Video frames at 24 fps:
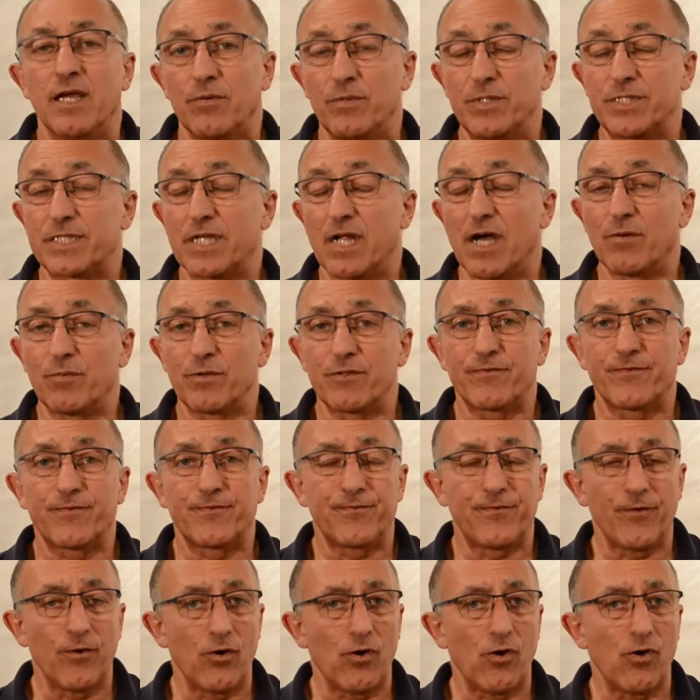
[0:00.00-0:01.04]
We start with
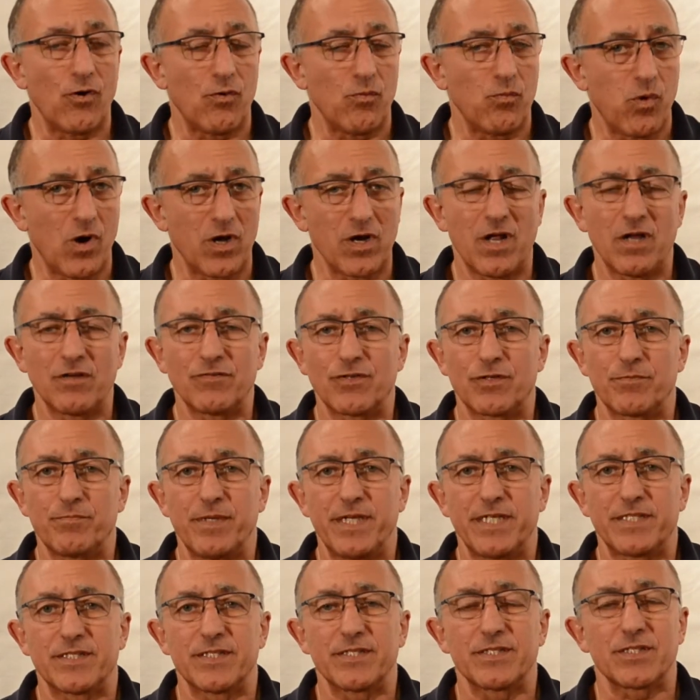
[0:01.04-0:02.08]
4 100
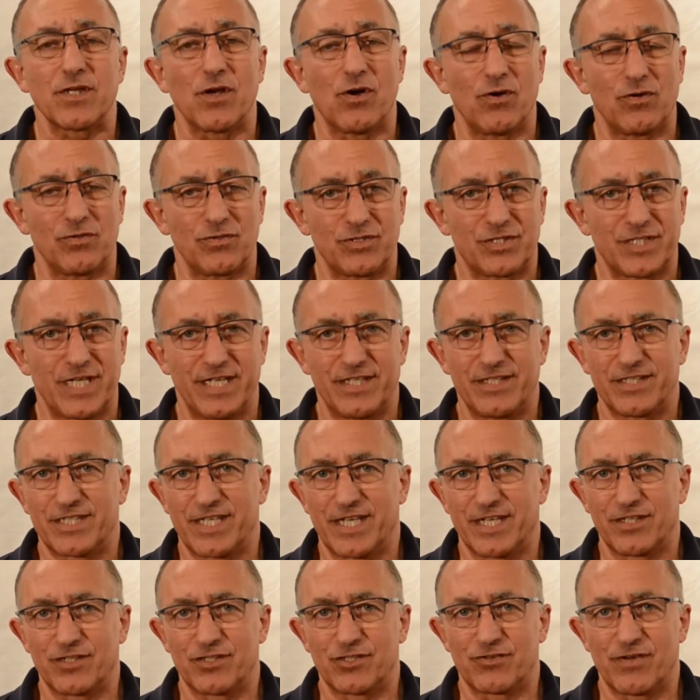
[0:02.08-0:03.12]
metres on 10
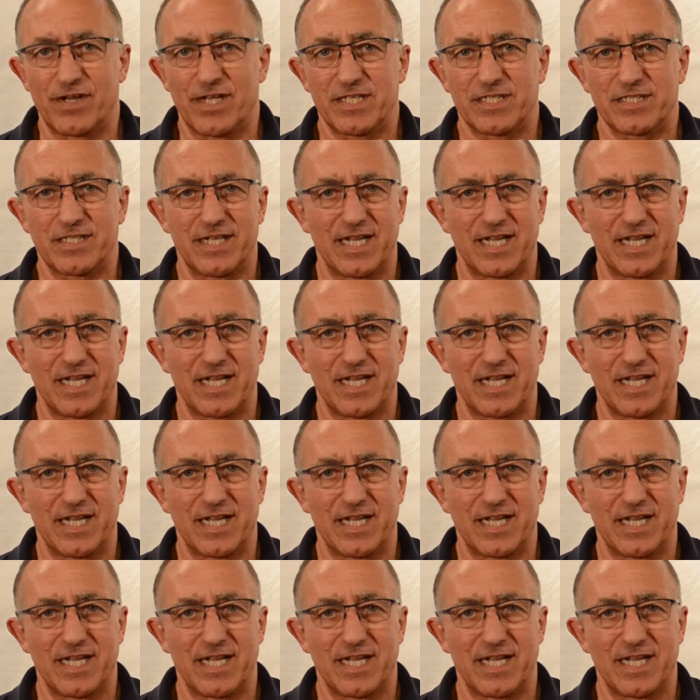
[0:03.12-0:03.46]
seconds rest,